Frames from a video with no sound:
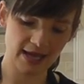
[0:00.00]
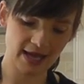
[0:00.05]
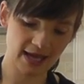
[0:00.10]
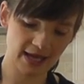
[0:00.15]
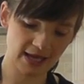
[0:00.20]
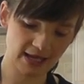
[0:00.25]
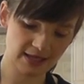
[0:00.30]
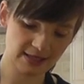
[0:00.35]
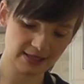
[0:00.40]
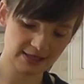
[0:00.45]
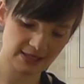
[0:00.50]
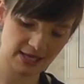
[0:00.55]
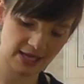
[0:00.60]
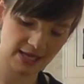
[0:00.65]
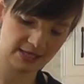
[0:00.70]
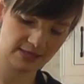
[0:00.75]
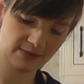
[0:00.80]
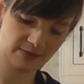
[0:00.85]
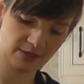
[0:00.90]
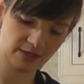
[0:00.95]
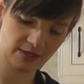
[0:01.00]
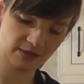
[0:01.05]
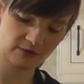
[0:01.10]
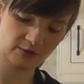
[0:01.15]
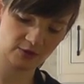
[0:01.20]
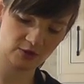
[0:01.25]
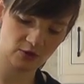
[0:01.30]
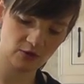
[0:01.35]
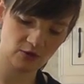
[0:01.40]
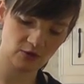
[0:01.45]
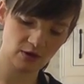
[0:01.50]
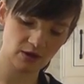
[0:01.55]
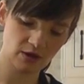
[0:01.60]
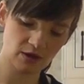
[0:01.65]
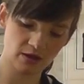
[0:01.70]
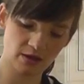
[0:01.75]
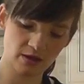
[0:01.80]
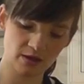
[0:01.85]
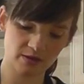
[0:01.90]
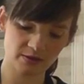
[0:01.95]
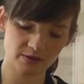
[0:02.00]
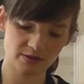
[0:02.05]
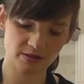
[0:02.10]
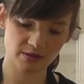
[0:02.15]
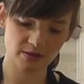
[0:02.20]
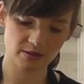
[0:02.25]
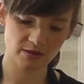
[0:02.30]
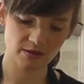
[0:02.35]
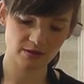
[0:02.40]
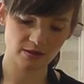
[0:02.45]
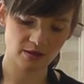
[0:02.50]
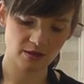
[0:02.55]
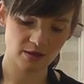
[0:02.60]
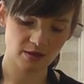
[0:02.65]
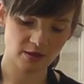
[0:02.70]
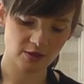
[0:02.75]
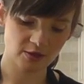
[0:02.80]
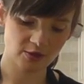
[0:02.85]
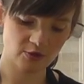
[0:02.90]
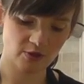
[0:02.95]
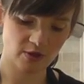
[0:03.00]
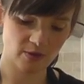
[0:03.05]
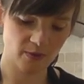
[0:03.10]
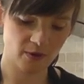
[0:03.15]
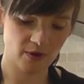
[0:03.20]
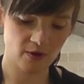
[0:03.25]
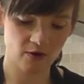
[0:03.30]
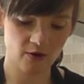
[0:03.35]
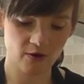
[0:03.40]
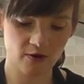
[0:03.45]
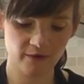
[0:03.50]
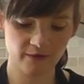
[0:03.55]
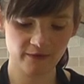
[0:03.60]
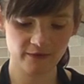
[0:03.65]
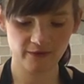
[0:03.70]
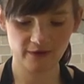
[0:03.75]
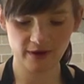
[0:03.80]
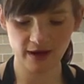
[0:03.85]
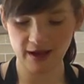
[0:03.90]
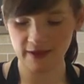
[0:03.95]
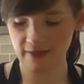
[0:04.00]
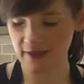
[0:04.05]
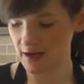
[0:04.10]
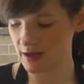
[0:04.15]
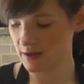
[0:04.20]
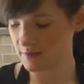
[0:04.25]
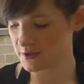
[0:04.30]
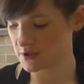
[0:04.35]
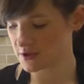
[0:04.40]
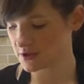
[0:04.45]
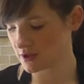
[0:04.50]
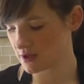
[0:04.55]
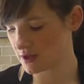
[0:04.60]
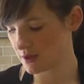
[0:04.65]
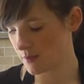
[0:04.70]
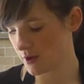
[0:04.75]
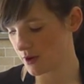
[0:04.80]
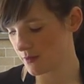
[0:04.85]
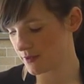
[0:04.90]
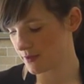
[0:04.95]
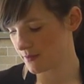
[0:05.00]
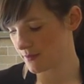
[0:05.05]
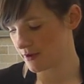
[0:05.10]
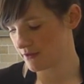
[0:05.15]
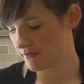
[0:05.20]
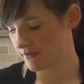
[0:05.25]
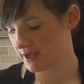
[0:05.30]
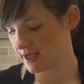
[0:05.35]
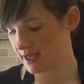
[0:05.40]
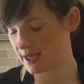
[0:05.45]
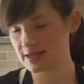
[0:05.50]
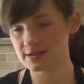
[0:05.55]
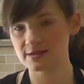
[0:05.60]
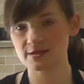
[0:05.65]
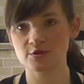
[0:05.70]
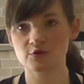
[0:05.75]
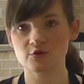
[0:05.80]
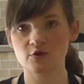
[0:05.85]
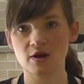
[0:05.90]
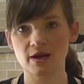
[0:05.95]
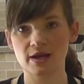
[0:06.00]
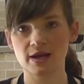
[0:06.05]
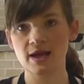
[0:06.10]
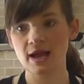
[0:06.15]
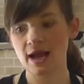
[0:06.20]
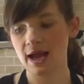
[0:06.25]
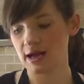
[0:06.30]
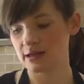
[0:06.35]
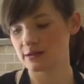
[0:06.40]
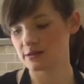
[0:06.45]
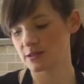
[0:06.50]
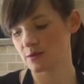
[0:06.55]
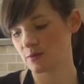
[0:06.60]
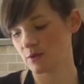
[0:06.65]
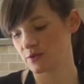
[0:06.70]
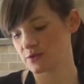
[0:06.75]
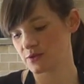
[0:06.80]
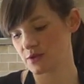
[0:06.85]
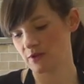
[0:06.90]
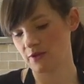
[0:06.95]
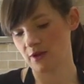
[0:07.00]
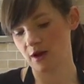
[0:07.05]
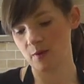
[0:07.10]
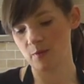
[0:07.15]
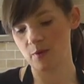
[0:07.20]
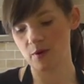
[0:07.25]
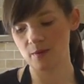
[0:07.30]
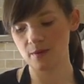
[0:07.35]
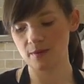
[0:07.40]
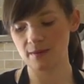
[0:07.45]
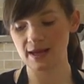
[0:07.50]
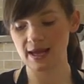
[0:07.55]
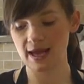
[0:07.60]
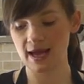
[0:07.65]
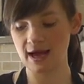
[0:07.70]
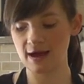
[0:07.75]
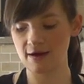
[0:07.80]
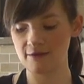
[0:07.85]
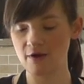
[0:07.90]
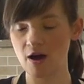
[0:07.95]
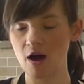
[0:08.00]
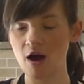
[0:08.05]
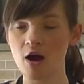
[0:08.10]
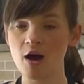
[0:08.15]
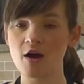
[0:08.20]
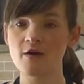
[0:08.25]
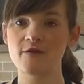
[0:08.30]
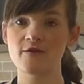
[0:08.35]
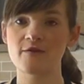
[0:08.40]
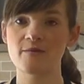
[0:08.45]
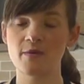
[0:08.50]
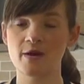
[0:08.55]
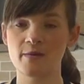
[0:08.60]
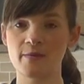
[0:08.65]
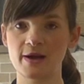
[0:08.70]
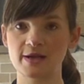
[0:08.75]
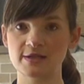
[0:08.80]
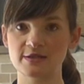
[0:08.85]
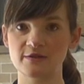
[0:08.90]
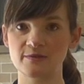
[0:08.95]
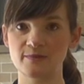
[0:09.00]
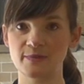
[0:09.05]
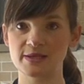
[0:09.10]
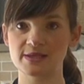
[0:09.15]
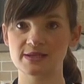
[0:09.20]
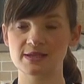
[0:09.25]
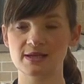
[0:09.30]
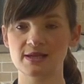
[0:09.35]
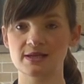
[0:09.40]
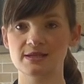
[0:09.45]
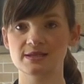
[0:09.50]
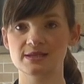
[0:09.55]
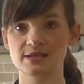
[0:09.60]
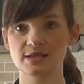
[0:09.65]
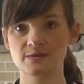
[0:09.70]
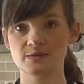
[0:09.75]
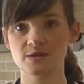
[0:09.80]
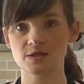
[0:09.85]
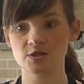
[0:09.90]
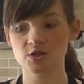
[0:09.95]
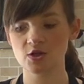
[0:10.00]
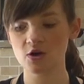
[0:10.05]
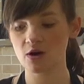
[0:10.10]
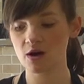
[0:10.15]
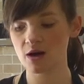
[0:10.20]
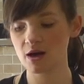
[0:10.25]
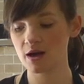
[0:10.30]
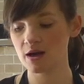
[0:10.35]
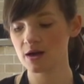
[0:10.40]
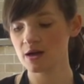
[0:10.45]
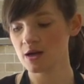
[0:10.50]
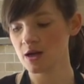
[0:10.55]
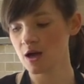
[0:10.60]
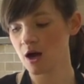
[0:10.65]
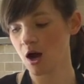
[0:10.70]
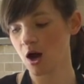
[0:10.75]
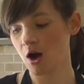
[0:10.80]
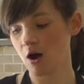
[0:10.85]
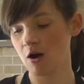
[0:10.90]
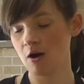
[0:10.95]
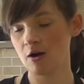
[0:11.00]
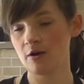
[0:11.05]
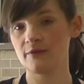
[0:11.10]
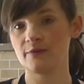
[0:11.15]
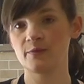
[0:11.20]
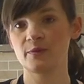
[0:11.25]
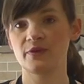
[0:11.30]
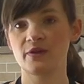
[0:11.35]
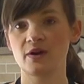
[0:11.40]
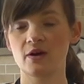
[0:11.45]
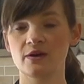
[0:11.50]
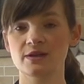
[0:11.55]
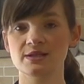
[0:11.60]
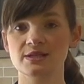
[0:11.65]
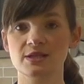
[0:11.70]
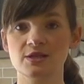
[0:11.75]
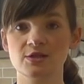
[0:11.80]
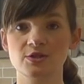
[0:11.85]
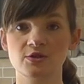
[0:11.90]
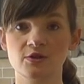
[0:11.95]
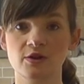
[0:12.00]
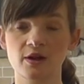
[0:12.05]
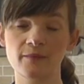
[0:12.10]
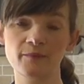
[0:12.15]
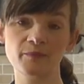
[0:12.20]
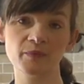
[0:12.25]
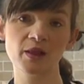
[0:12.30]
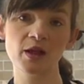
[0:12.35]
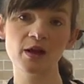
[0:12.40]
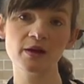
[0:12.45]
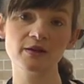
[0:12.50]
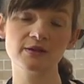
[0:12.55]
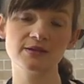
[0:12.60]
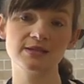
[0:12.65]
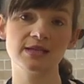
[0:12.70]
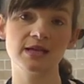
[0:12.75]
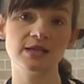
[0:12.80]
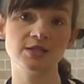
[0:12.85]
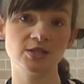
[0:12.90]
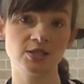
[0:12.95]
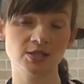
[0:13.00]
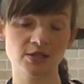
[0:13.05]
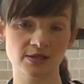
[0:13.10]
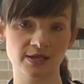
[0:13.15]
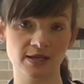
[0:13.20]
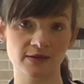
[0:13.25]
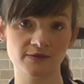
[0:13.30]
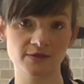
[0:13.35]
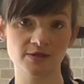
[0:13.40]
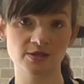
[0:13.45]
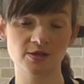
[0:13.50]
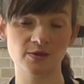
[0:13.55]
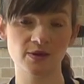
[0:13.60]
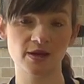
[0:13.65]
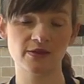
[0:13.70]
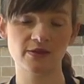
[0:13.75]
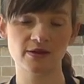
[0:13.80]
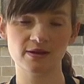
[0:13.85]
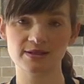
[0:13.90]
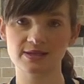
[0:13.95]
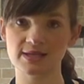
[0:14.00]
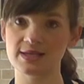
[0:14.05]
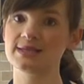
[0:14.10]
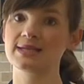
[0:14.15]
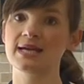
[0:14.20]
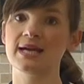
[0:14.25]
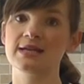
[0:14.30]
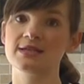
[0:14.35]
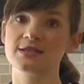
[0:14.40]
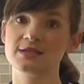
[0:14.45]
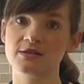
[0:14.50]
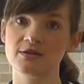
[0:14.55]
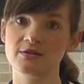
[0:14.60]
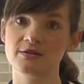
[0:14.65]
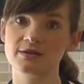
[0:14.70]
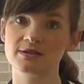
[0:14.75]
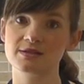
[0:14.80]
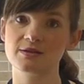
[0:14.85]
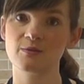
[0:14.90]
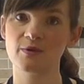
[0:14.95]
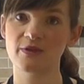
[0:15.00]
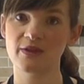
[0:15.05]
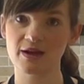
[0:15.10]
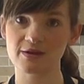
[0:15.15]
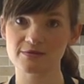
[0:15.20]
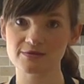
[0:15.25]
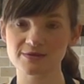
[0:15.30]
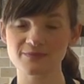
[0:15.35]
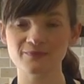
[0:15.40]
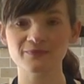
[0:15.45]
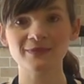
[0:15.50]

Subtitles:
excess bits of chocolate drip off, and then I'm just going to pop them over here to dry. And so I'll do that. I'll probably have half of my batch of biscuits dipped in chocolate, half with the icing sugar. Like I said, you don't have to do either because they taste nice with that.